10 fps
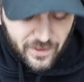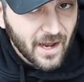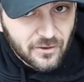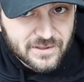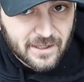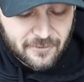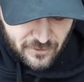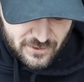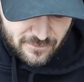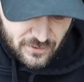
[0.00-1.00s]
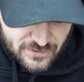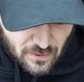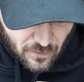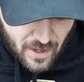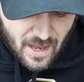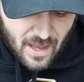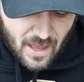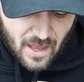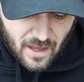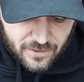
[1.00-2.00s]
with Haltech first of all. So
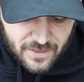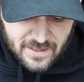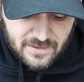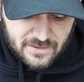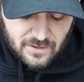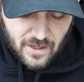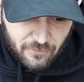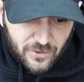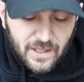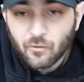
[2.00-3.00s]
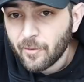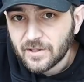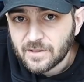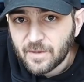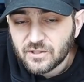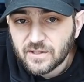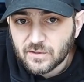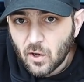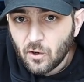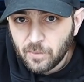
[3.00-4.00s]
these, everything we're about to mention
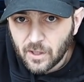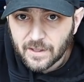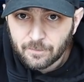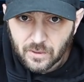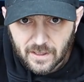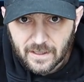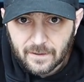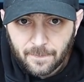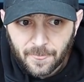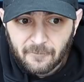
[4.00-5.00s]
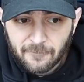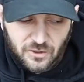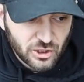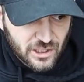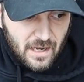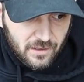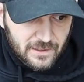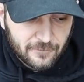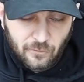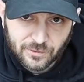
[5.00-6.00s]
is all plug and play
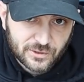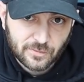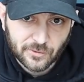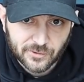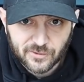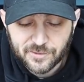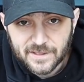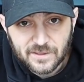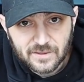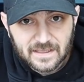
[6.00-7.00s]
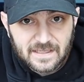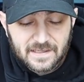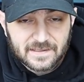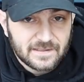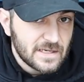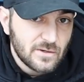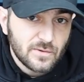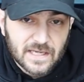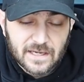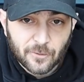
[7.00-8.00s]
functionality for Subarus, which means you get the E C U,
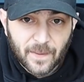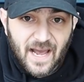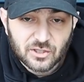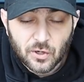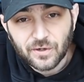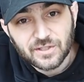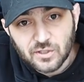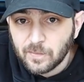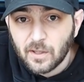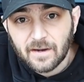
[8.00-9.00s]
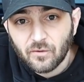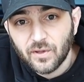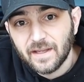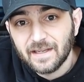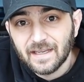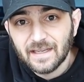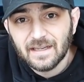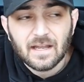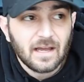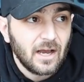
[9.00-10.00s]
you get your patch harness, you plug everything
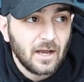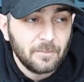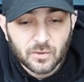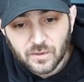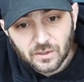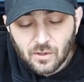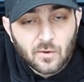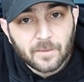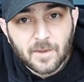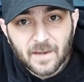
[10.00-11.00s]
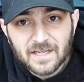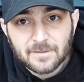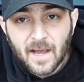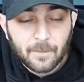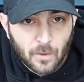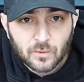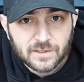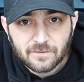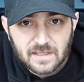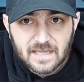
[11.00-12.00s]
in, um, you can load up the base map.
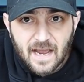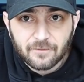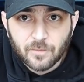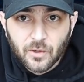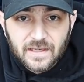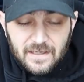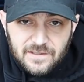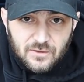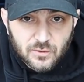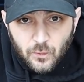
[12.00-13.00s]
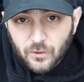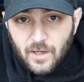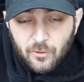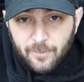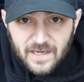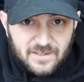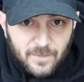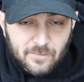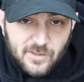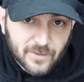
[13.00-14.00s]
Most of these aftermarket E C Us will come with base
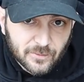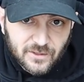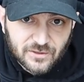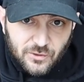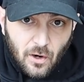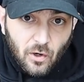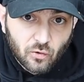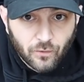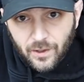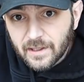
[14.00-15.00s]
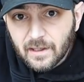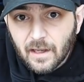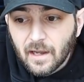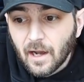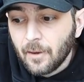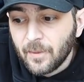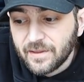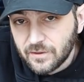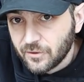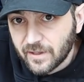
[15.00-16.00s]
maps to be able to get your car running, um,
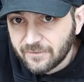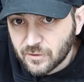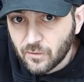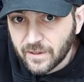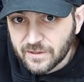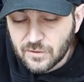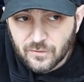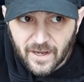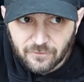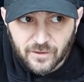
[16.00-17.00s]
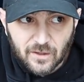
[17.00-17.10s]
and then you're gonna have to go get a tune after